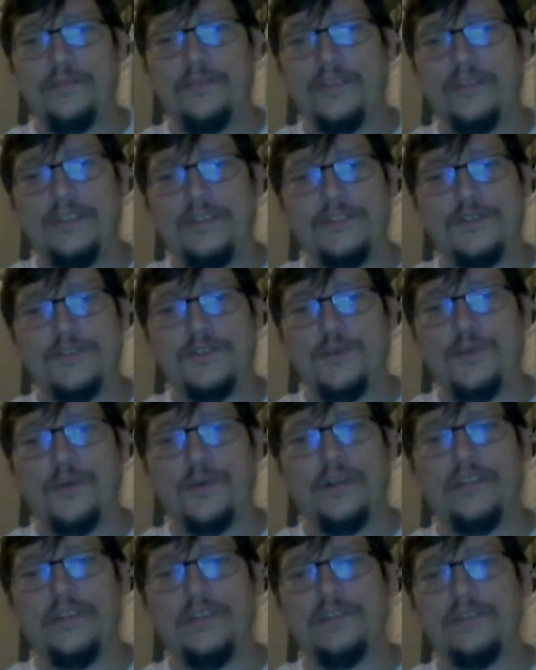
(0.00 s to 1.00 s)

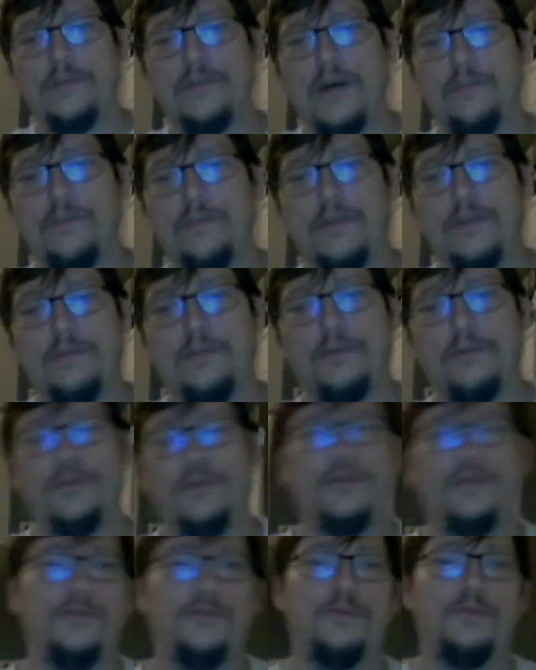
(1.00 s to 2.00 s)
stories about people
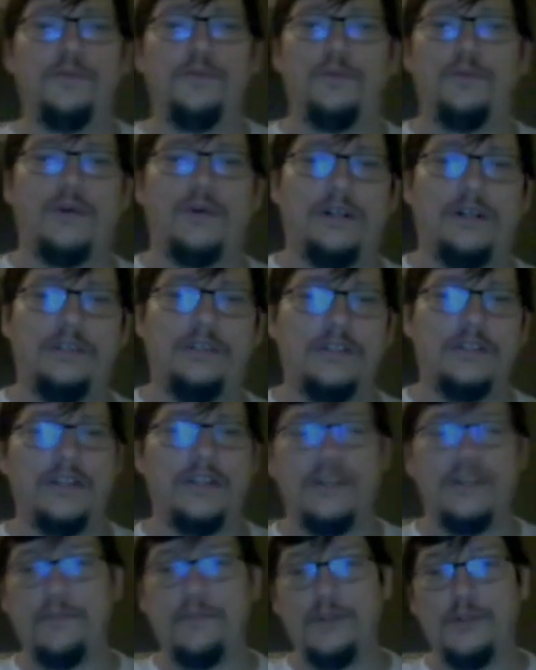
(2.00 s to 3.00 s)
who, while looking
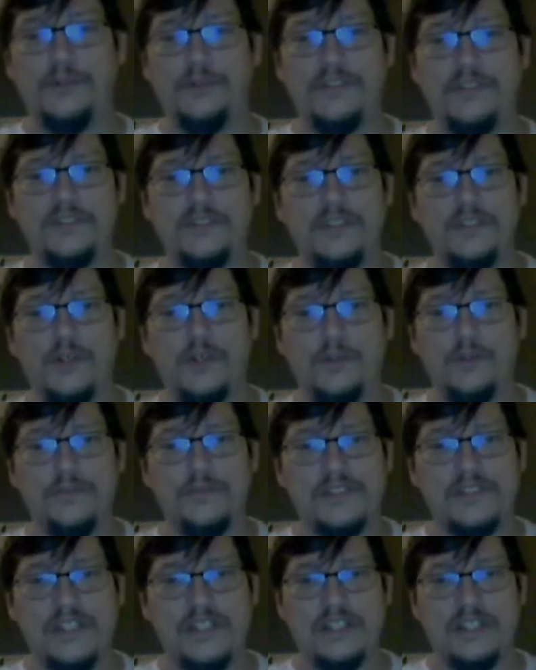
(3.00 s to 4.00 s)
at the buildings in the
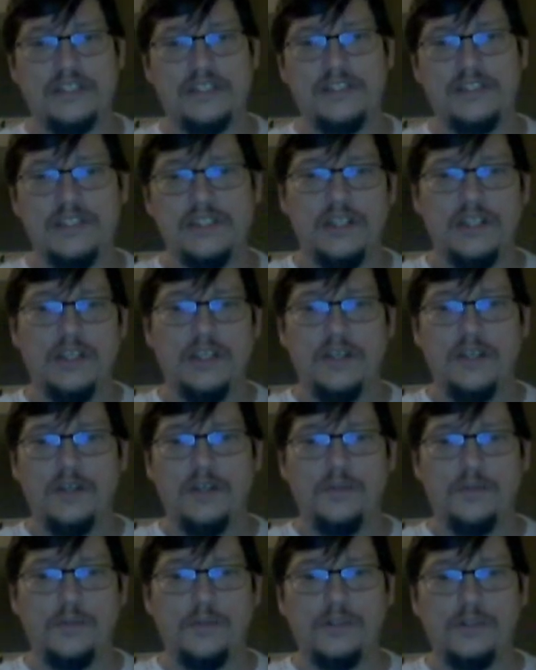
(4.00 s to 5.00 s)
homesteads,
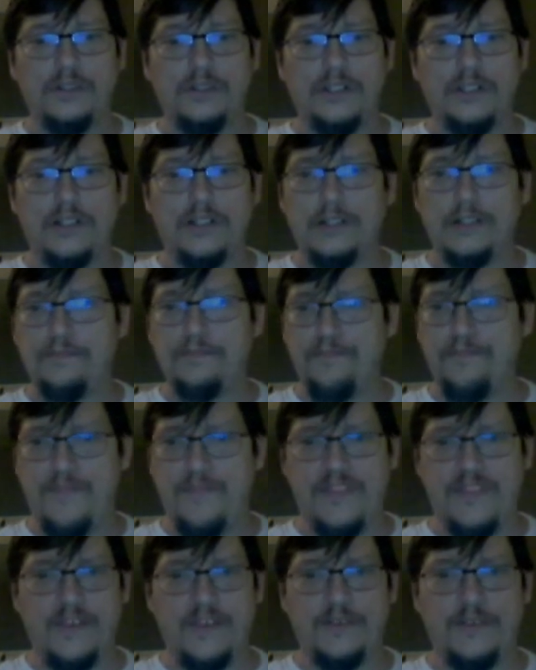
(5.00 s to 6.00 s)
will
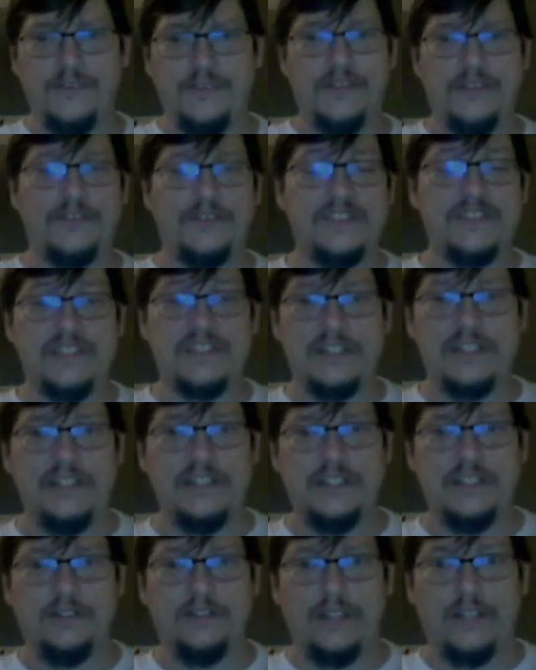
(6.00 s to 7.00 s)
they'll
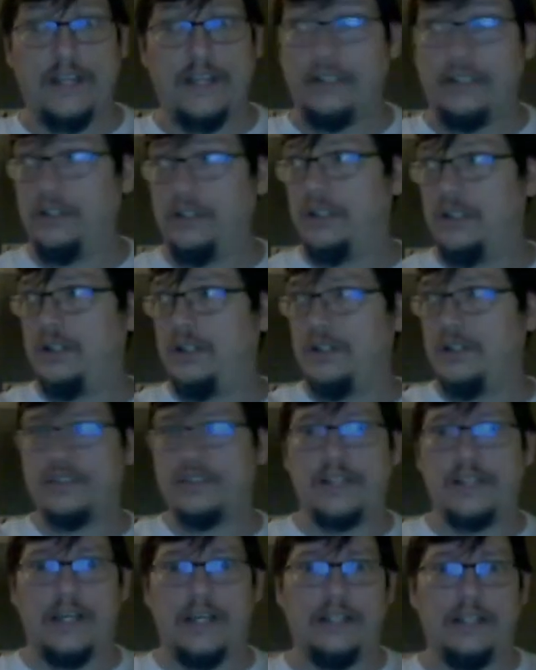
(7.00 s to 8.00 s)
see like a
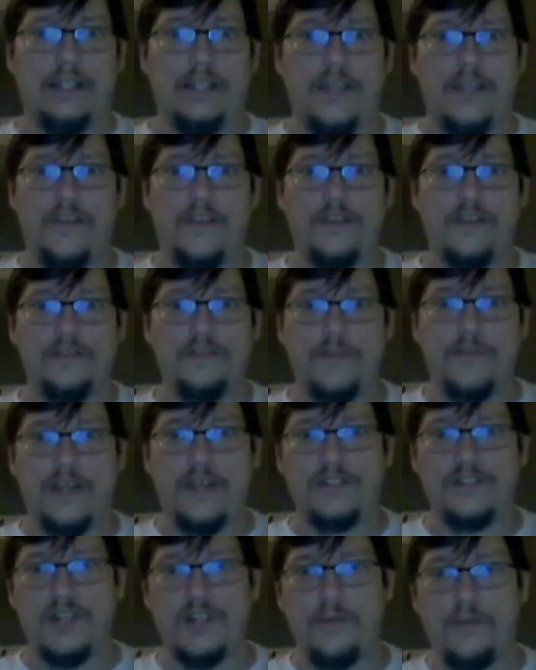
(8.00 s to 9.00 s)
skyline that doesn't
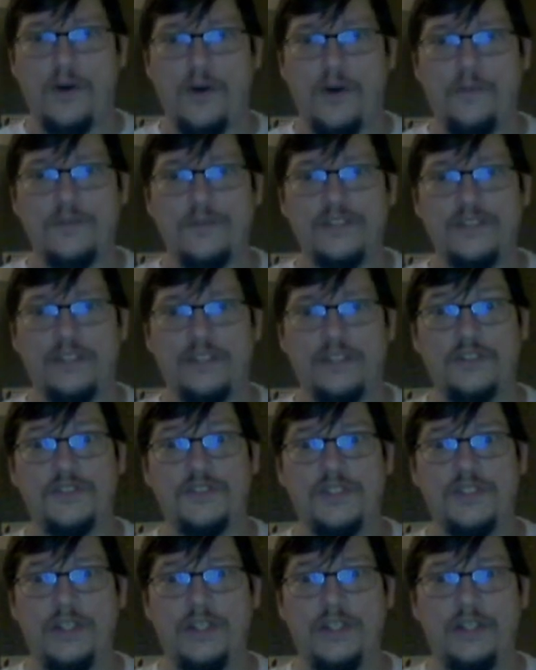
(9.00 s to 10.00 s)
match up, almost like they're
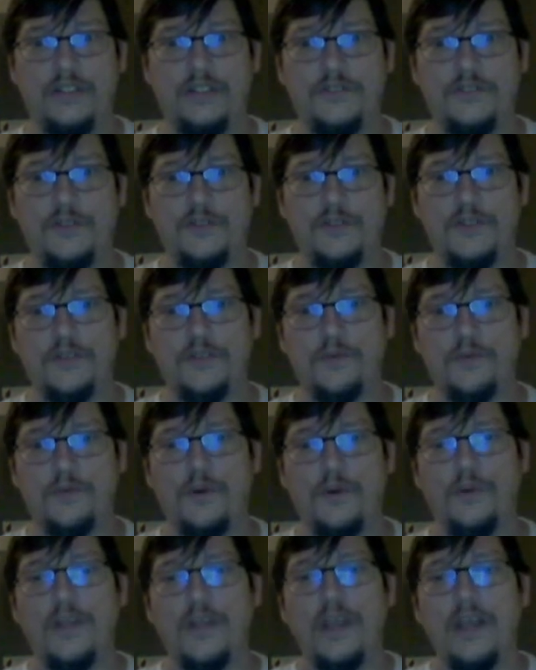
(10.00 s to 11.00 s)
seeing into another
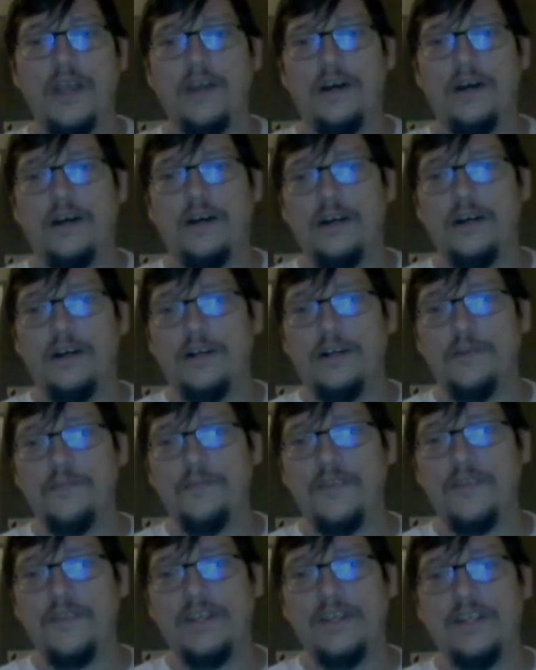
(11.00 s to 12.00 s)
world. Um,
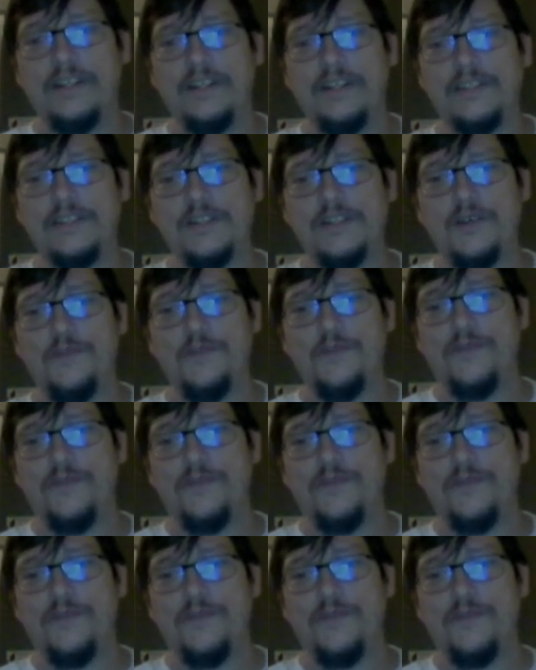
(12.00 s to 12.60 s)
so